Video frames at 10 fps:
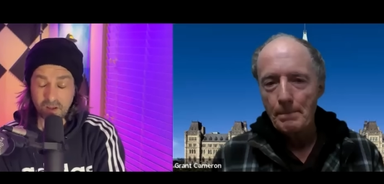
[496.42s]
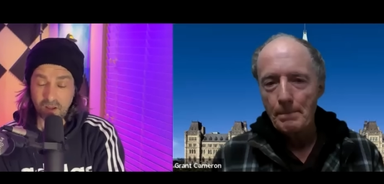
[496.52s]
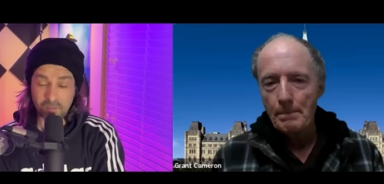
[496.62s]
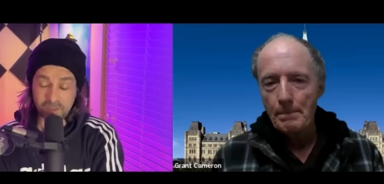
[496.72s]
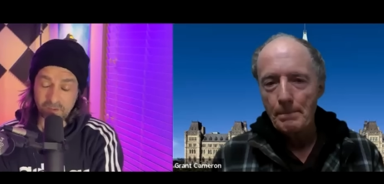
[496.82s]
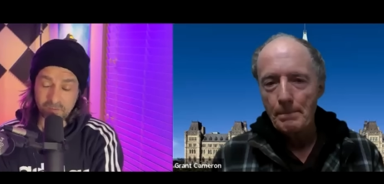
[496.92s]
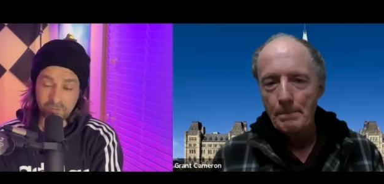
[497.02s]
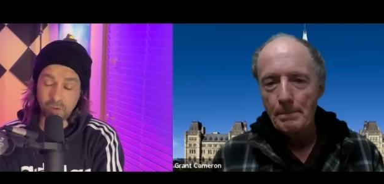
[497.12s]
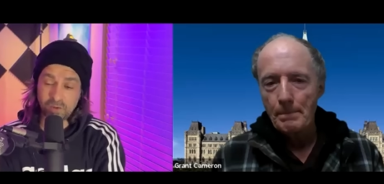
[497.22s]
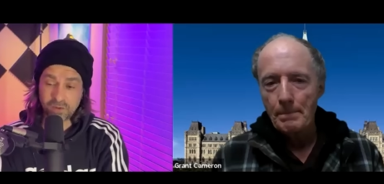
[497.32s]
Speaker 1: I mean,
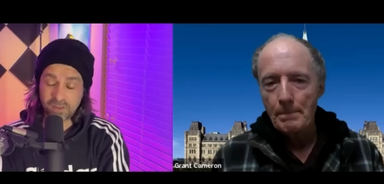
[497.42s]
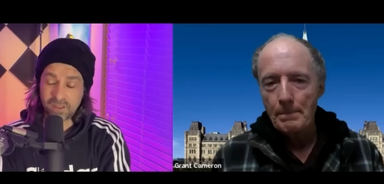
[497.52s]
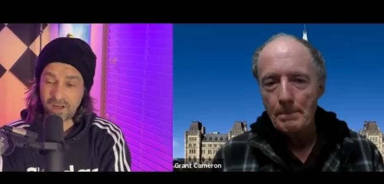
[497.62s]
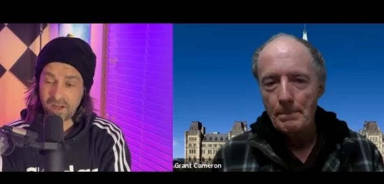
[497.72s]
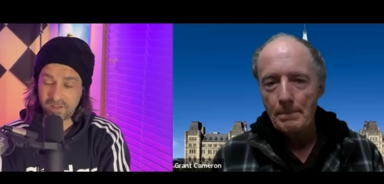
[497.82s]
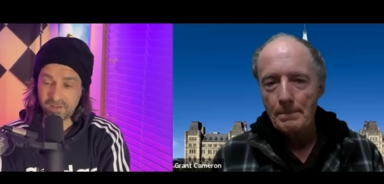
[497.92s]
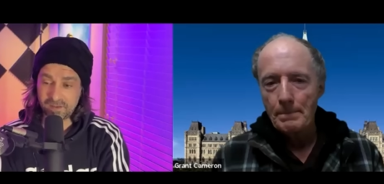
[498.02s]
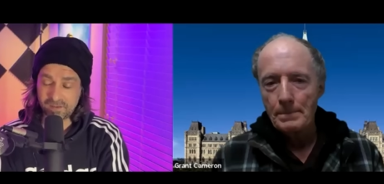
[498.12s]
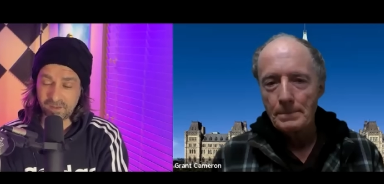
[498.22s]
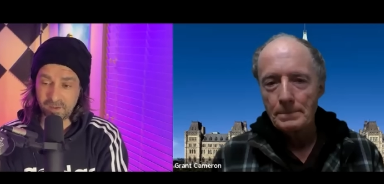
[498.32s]
unfortunately, I hate
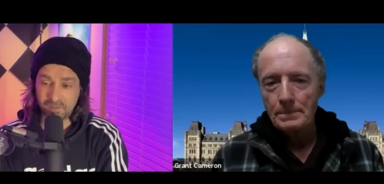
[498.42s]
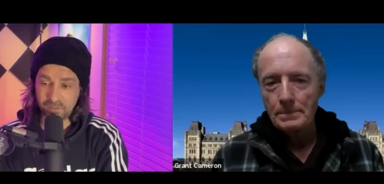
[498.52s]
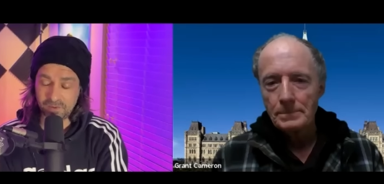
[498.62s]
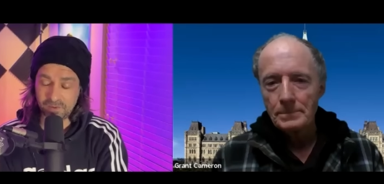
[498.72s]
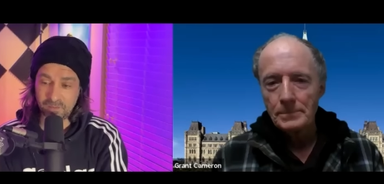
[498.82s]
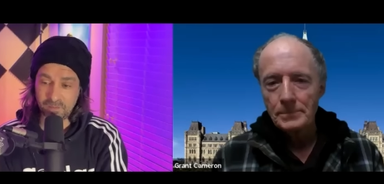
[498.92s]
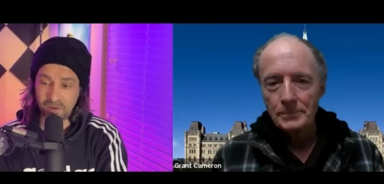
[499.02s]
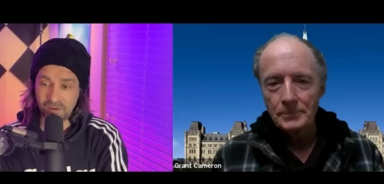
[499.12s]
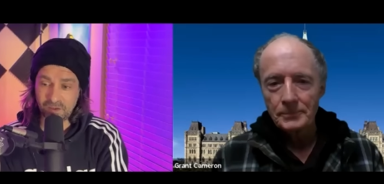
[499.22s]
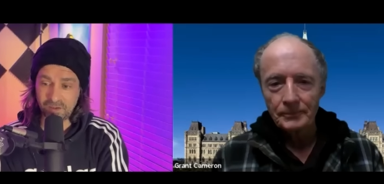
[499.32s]
to say it, but
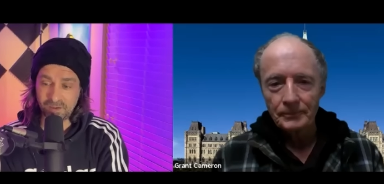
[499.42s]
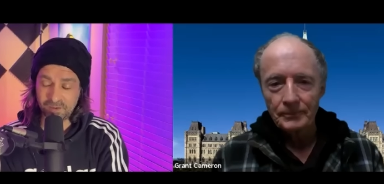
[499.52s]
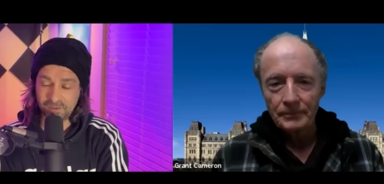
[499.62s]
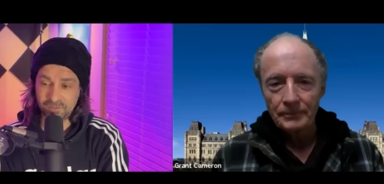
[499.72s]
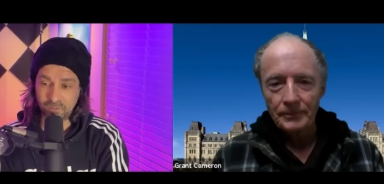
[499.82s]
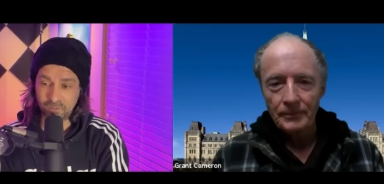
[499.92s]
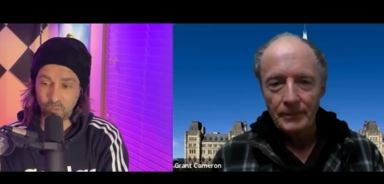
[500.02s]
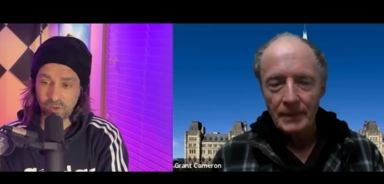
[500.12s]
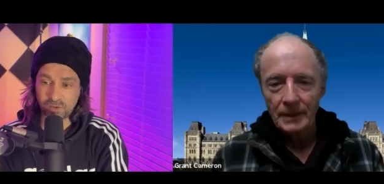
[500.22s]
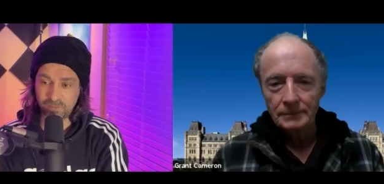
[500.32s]
America
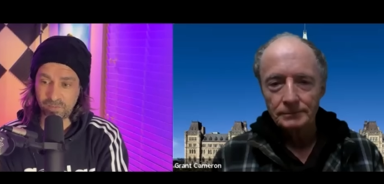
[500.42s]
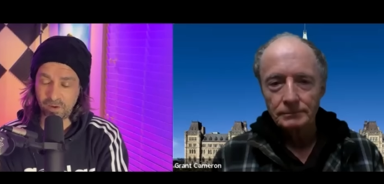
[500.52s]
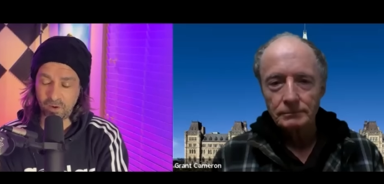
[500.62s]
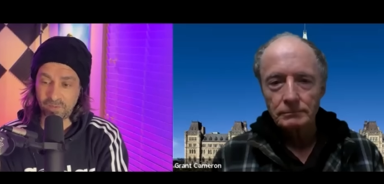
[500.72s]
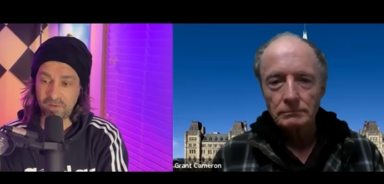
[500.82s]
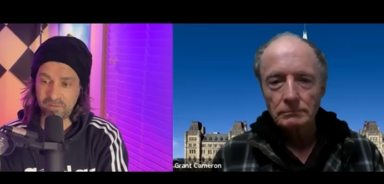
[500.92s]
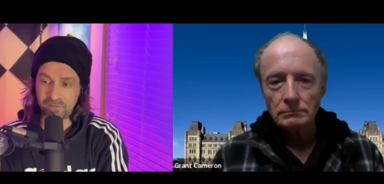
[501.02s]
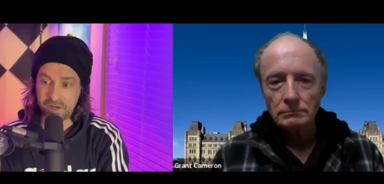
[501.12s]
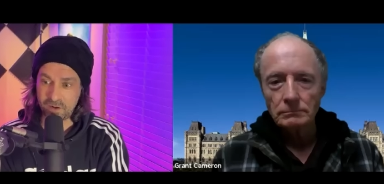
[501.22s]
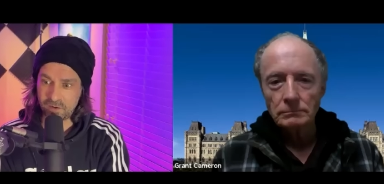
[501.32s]
works on that
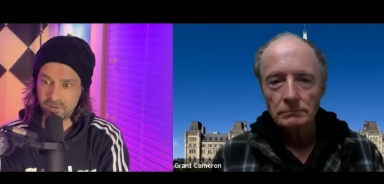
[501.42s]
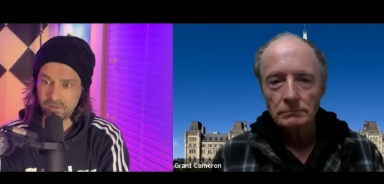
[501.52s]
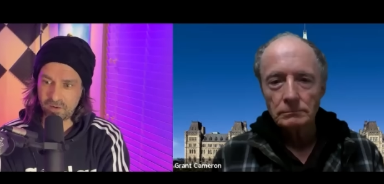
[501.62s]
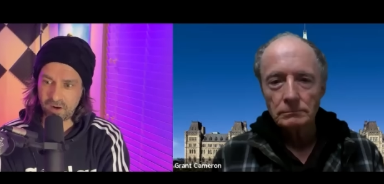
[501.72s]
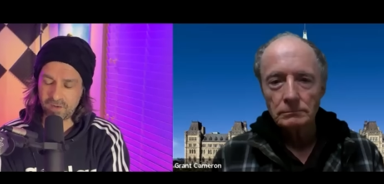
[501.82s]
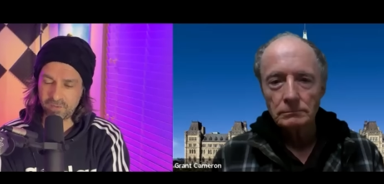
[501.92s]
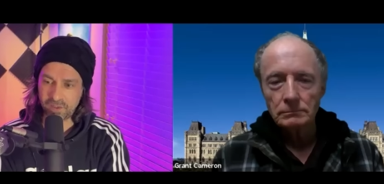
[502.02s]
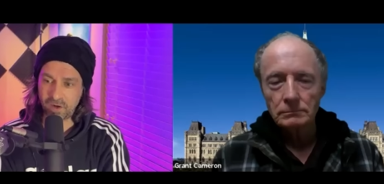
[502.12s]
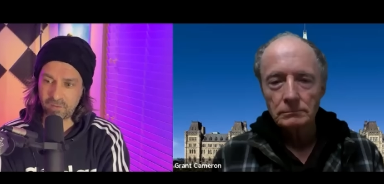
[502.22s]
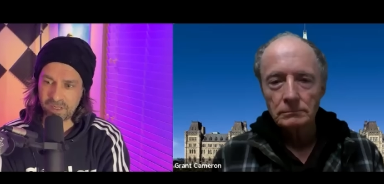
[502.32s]
fear, right, in the
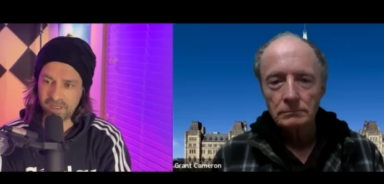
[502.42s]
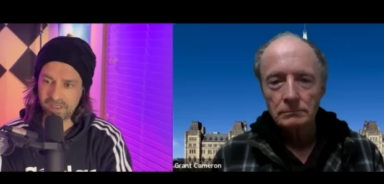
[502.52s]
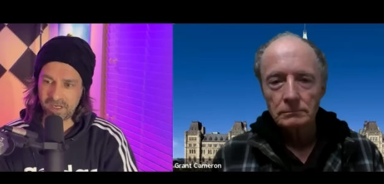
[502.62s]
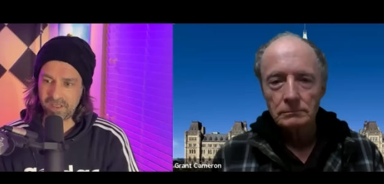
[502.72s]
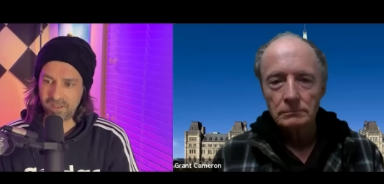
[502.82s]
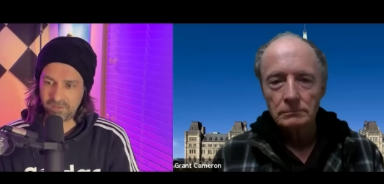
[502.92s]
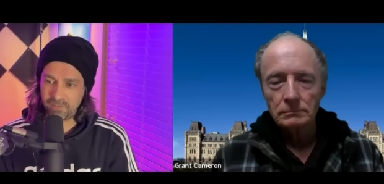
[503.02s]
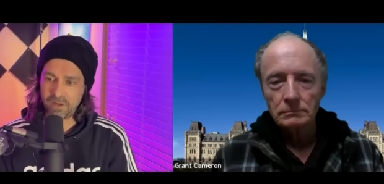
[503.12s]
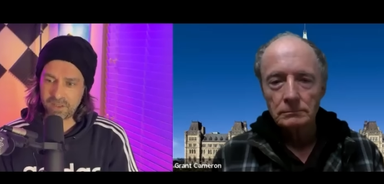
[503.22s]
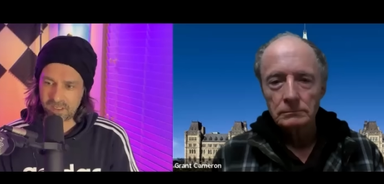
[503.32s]
government and getting
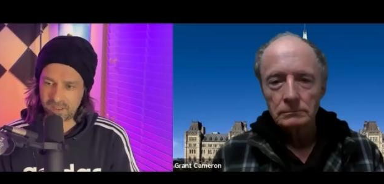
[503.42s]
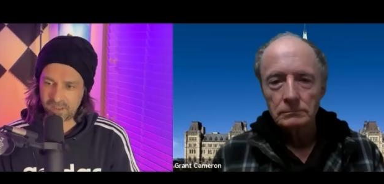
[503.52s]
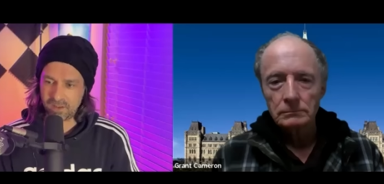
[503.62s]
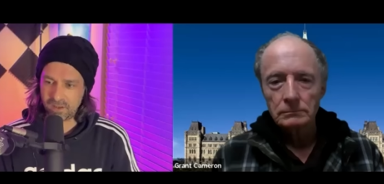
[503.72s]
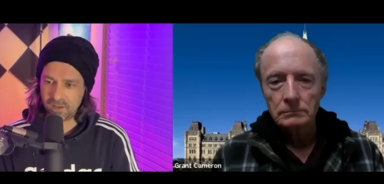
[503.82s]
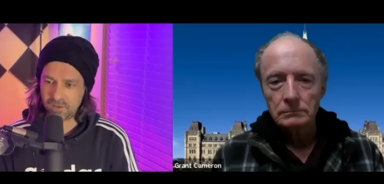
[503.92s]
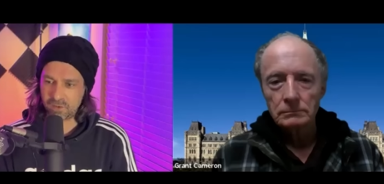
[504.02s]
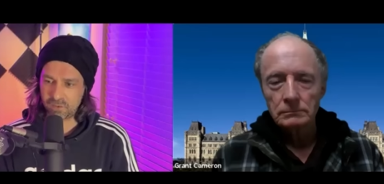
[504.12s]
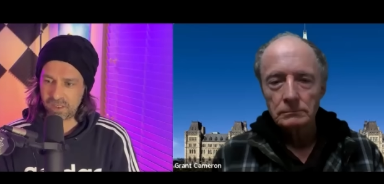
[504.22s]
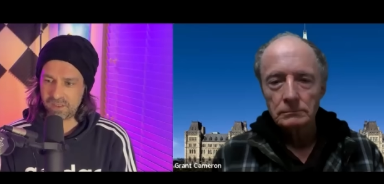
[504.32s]
funding uh,
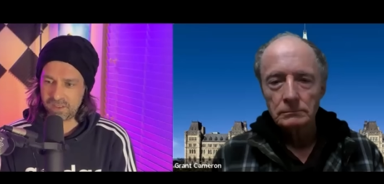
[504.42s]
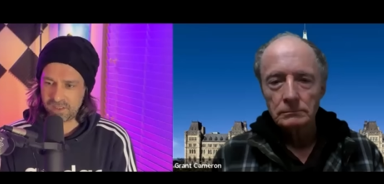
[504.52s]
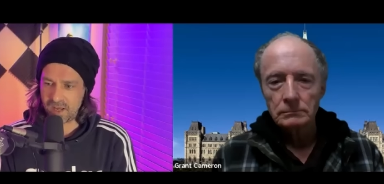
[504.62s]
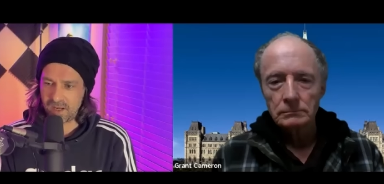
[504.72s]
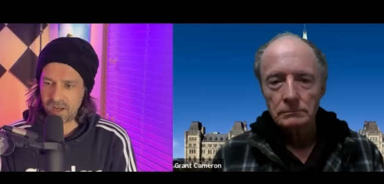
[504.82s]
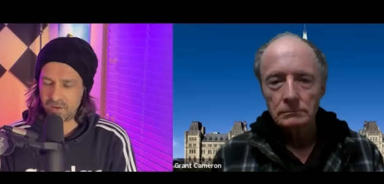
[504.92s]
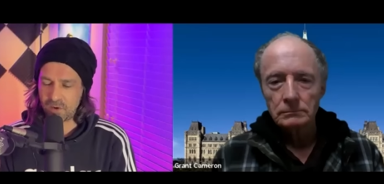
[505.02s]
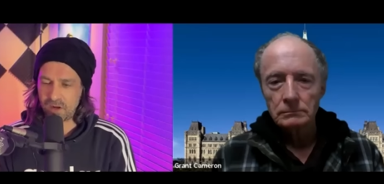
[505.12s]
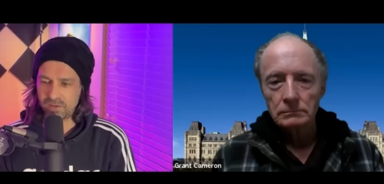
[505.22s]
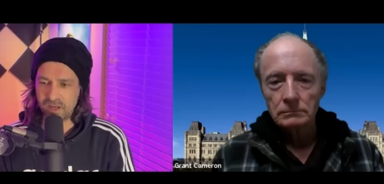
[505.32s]
through the NDAA,
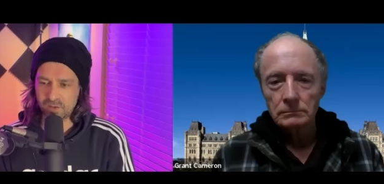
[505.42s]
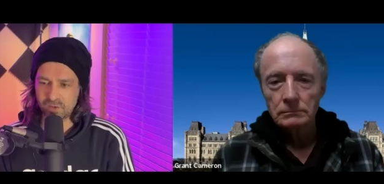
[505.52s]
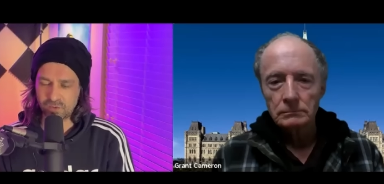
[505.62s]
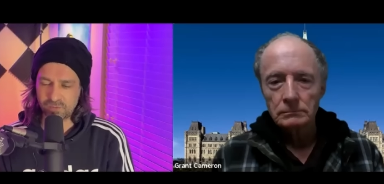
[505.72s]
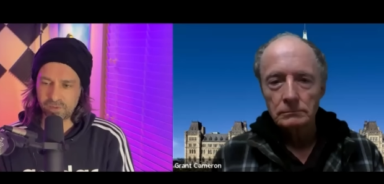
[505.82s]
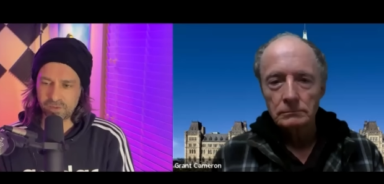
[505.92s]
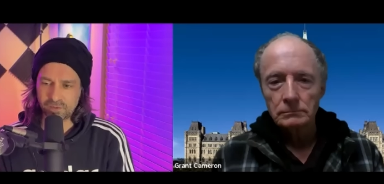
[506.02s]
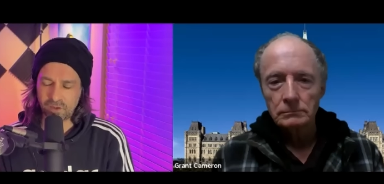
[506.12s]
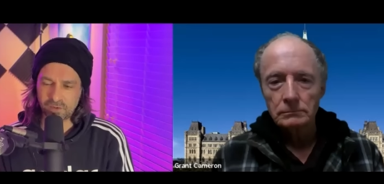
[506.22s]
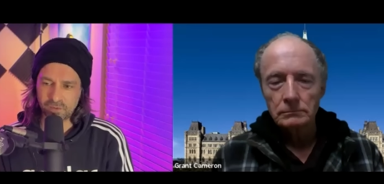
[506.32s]
right, the National Defense
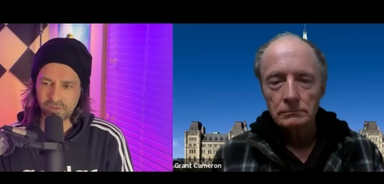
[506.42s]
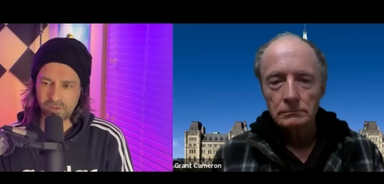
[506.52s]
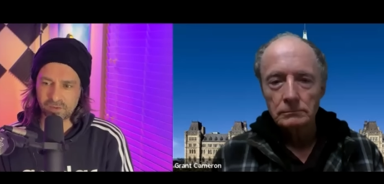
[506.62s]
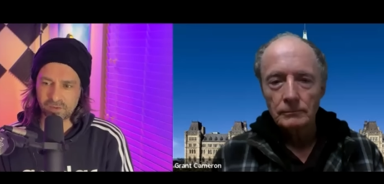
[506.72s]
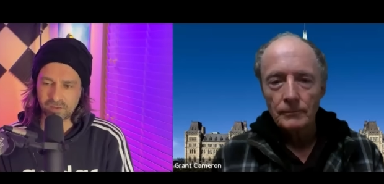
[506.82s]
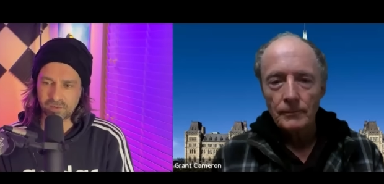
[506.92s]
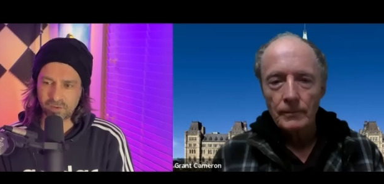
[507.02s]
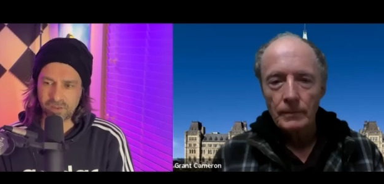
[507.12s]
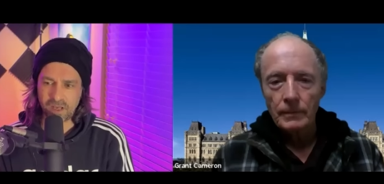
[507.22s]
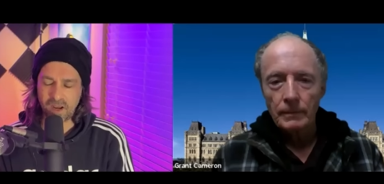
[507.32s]
Authorization Act. So,
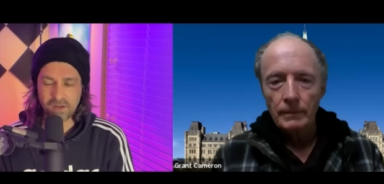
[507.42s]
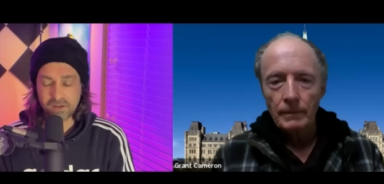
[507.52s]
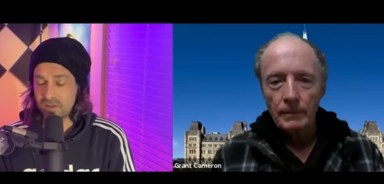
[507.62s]
yeah,